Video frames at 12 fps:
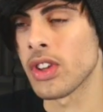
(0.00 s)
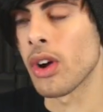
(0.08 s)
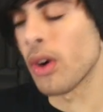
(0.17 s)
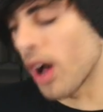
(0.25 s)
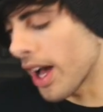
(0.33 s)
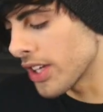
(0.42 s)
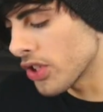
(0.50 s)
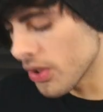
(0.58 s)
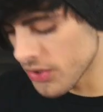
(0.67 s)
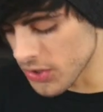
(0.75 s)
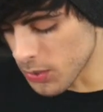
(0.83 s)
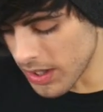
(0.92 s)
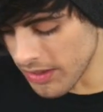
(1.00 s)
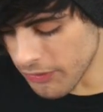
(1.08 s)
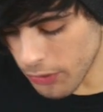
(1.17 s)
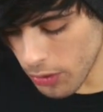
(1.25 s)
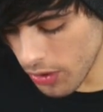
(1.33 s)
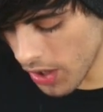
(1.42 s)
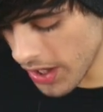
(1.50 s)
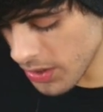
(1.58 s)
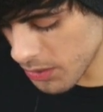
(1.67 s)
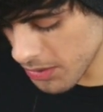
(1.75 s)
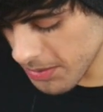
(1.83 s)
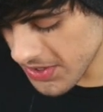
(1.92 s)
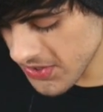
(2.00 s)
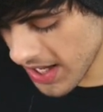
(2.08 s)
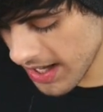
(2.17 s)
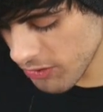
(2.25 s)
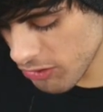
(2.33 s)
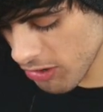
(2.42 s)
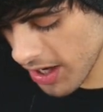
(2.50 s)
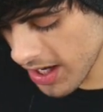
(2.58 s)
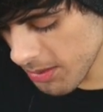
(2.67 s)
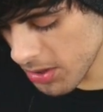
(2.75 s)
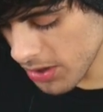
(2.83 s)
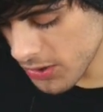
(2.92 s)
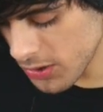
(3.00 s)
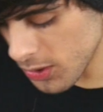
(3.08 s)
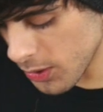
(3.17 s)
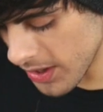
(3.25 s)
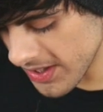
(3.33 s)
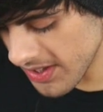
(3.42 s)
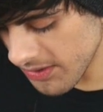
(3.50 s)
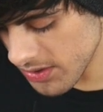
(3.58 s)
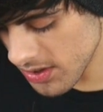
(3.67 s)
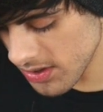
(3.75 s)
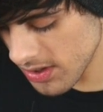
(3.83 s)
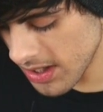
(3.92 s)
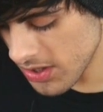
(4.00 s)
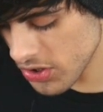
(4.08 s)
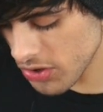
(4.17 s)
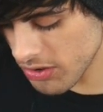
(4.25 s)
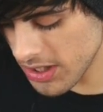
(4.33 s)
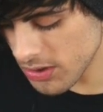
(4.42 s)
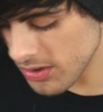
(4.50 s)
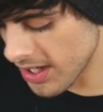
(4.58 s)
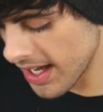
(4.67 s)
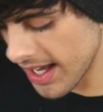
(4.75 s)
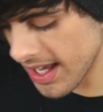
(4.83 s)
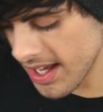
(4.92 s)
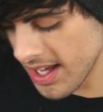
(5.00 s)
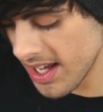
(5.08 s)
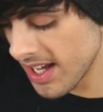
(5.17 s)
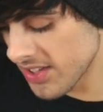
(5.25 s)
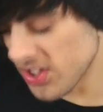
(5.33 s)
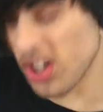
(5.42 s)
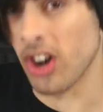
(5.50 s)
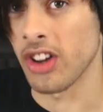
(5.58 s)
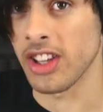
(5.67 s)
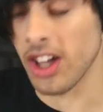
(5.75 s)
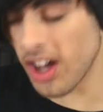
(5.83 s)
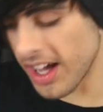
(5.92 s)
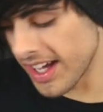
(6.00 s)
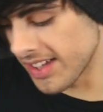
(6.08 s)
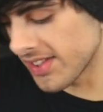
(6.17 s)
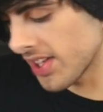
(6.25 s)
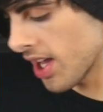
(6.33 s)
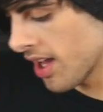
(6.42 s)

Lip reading: So I chose the 24. I don't want to be sat right up close to a 27-inch screen all day. It's gonna hurt the eyes.